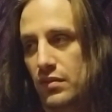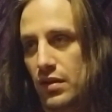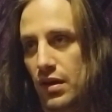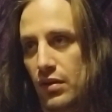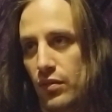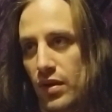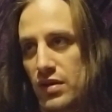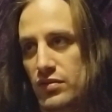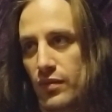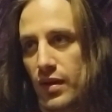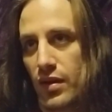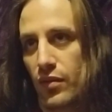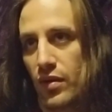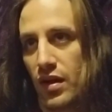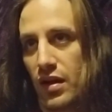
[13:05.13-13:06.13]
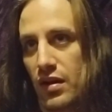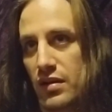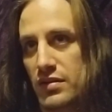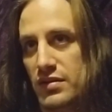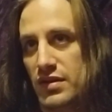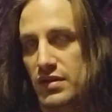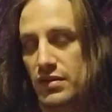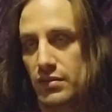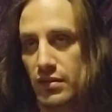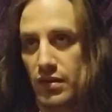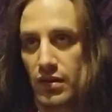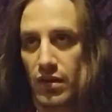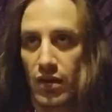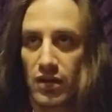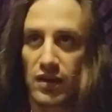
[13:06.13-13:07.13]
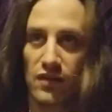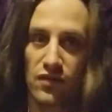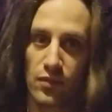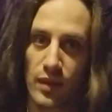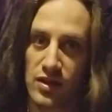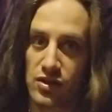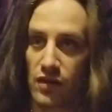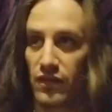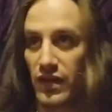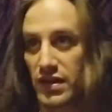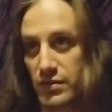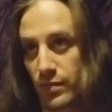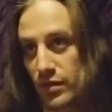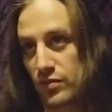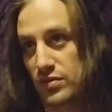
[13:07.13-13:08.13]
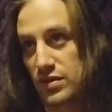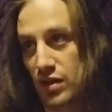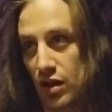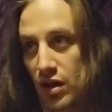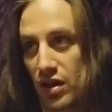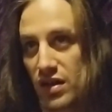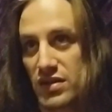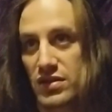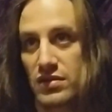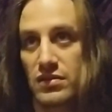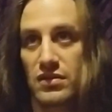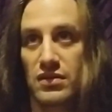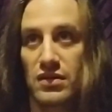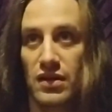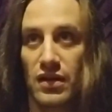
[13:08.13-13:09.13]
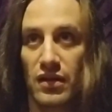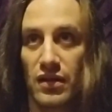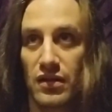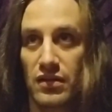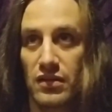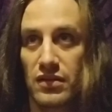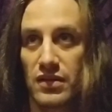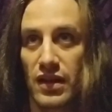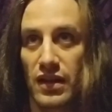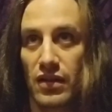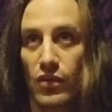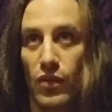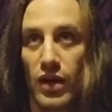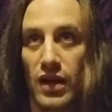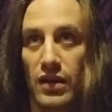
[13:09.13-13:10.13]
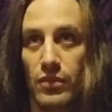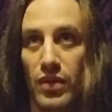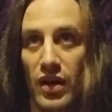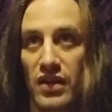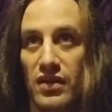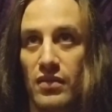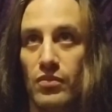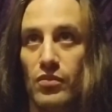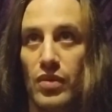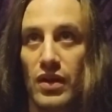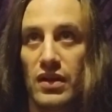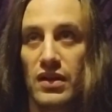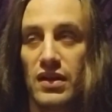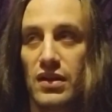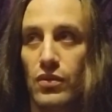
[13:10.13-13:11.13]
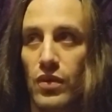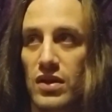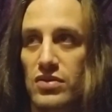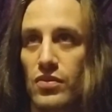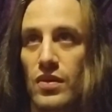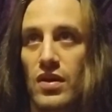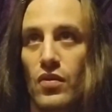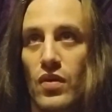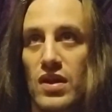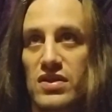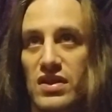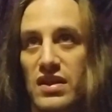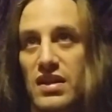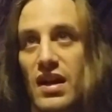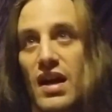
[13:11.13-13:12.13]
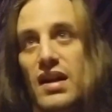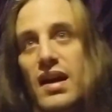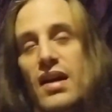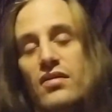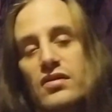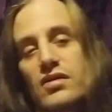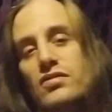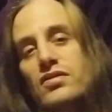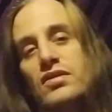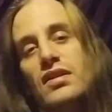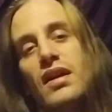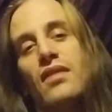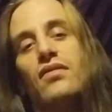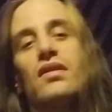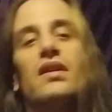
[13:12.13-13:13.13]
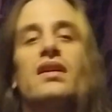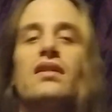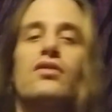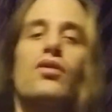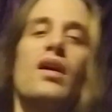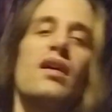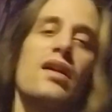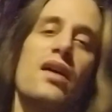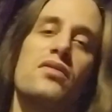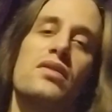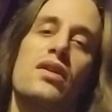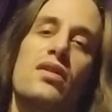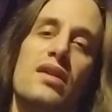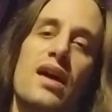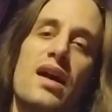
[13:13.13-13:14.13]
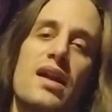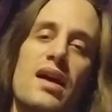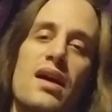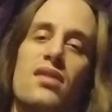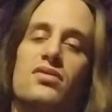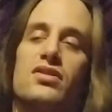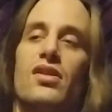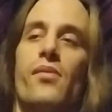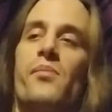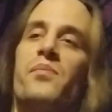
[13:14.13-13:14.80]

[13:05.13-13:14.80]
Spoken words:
it was what it was. And all the information on Facebook was lost, taken away by them, but it was what it was. It got out. There's definitely a crowd out there it got out to.